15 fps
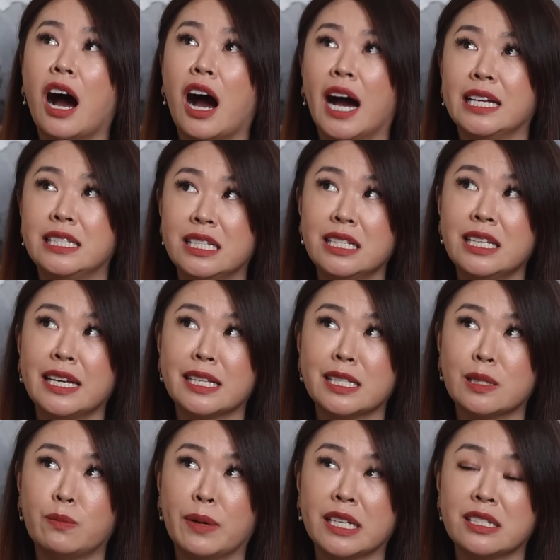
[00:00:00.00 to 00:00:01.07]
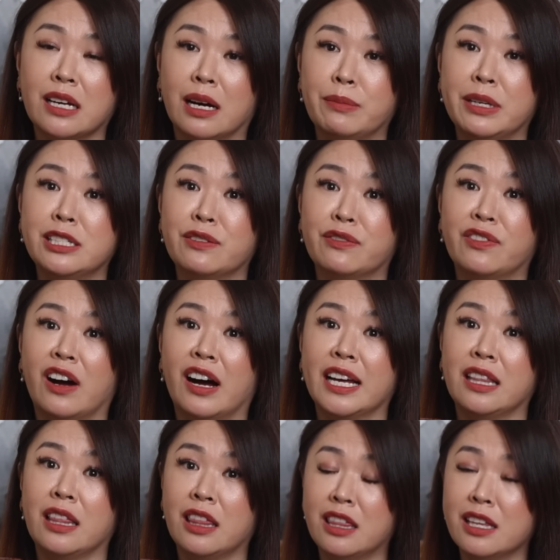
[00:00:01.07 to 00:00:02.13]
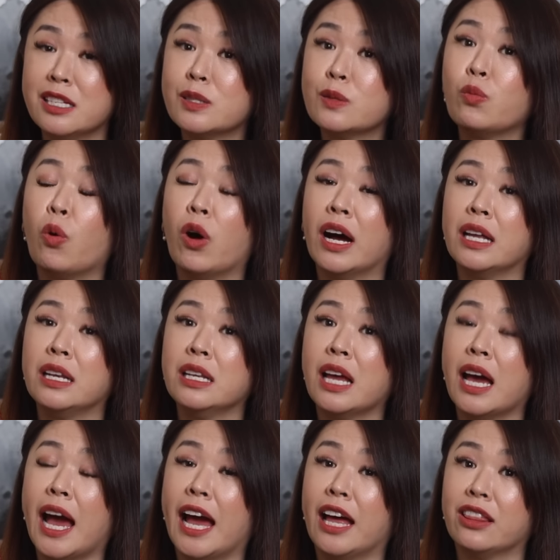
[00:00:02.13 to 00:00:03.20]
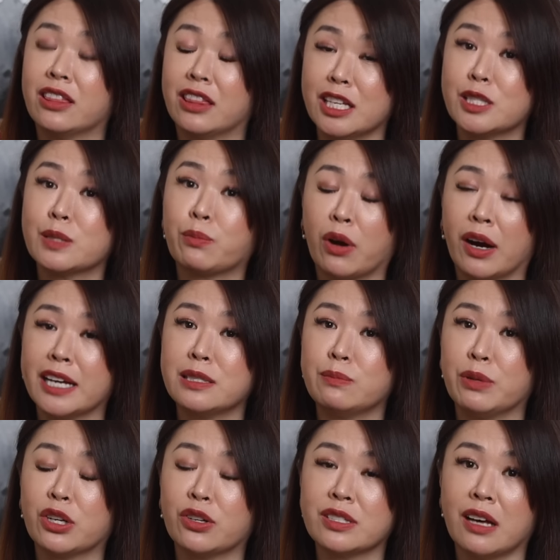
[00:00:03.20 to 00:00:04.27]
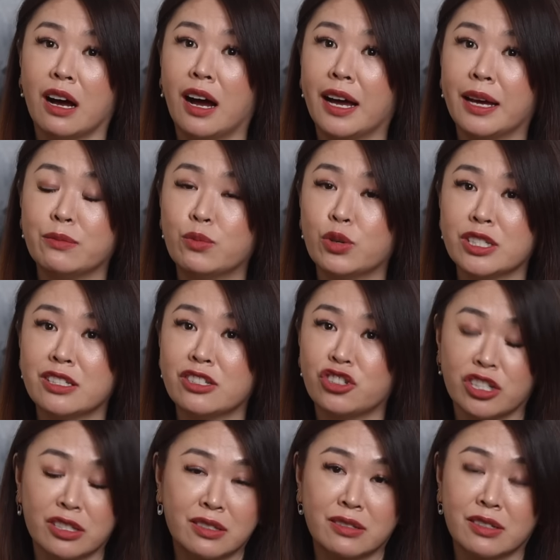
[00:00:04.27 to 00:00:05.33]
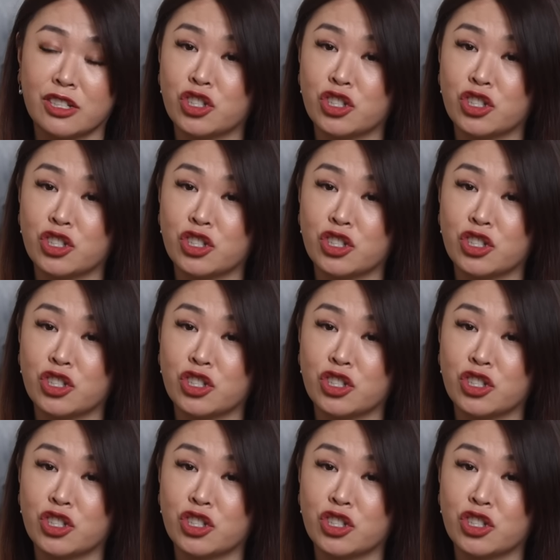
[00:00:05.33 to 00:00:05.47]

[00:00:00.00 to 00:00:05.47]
I didn't expect hubby to find this one at this price because I was just